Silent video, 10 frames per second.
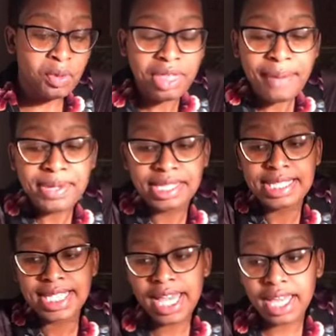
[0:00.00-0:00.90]
With that being
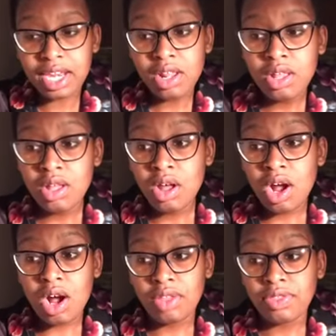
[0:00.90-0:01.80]
said,
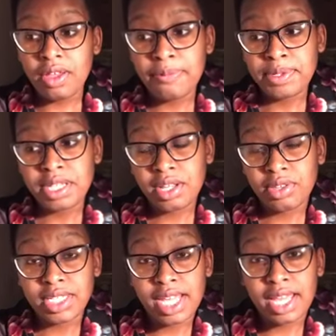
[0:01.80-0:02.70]
on the
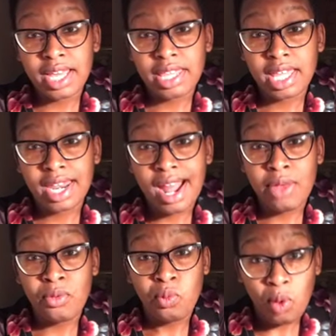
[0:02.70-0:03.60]
particular day that
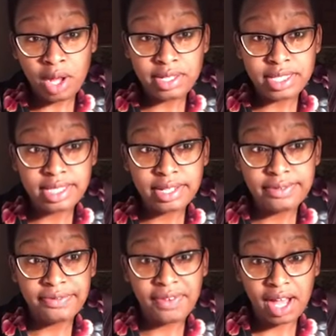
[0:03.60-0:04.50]
I was
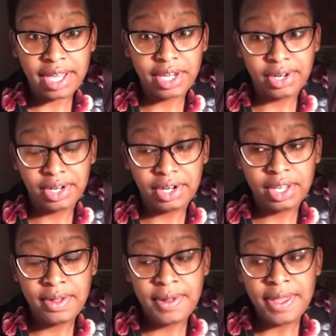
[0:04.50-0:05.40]
fired,
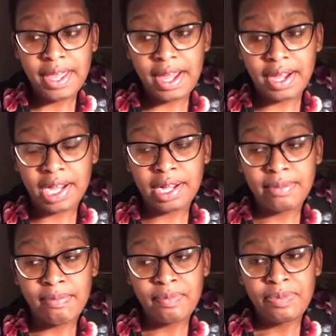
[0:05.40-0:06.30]

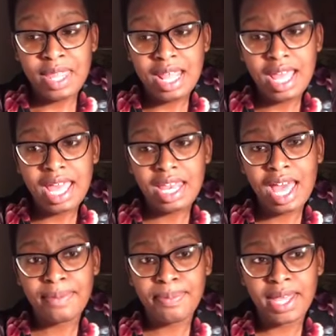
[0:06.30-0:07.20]
it
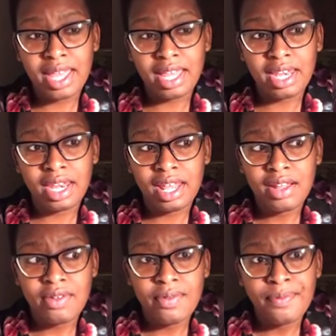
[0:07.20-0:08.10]
had been,
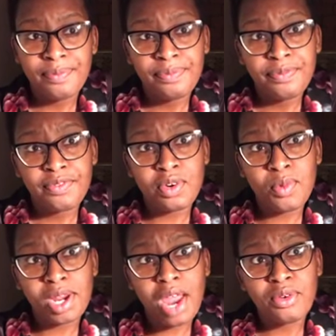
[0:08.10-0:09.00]

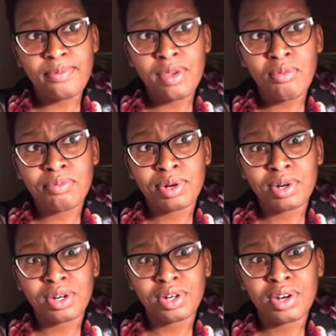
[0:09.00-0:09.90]
from what I
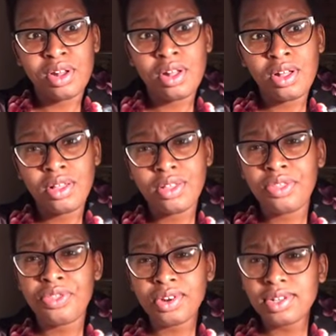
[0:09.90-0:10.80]
remember, the
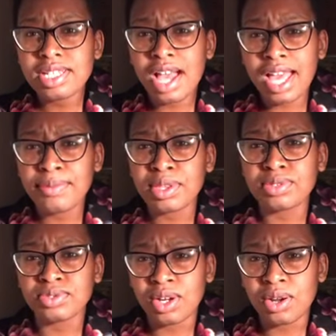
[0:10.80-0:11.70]
third time in
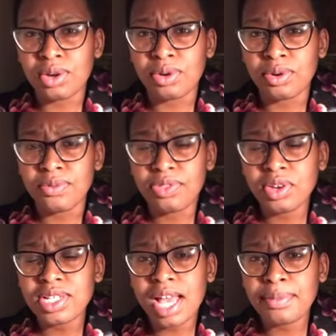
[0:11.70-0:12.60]
a
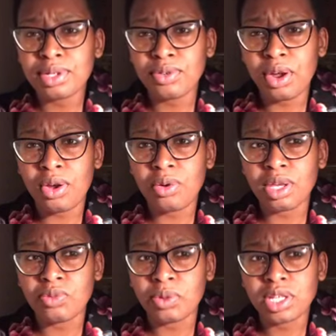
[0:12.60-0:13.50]
row
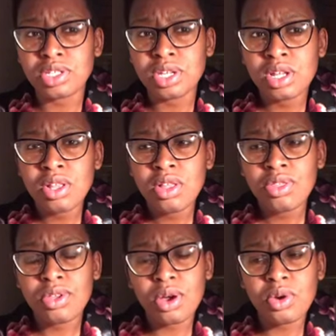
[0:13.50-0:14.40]
in which
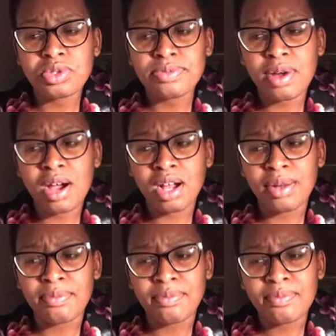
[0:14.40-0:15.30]
the host
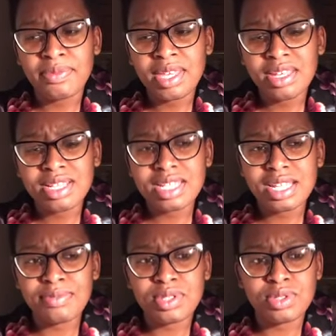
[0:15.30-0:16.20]
mom
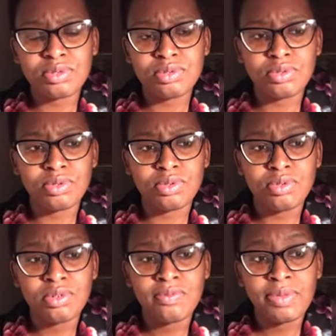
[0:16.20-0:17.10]
seem
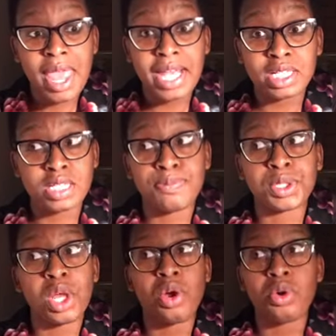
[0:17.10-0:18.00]
to
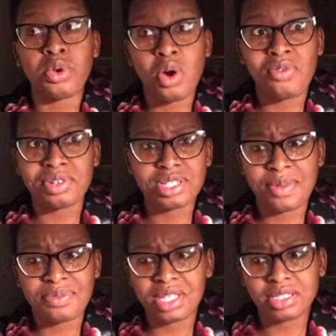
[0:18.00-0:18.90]
explode over
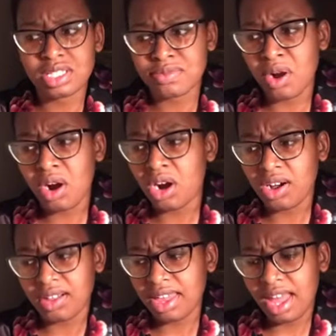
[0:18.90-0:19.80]
something
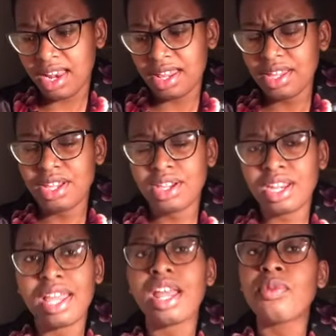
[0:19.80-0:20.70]
small.
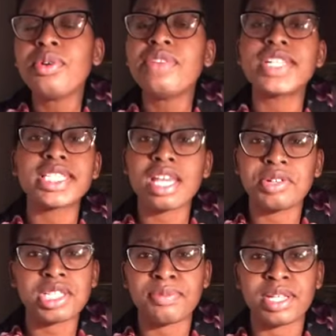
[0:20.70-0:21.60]
And I won't even say
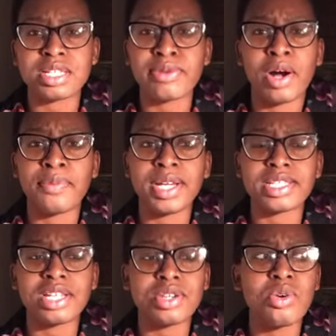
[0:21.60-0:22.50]
it was something small
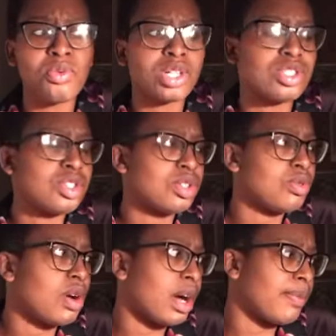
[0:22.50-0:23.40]
because I don't want
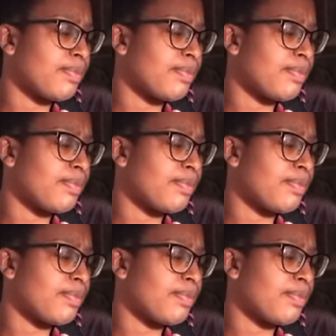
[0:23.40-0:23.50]
to,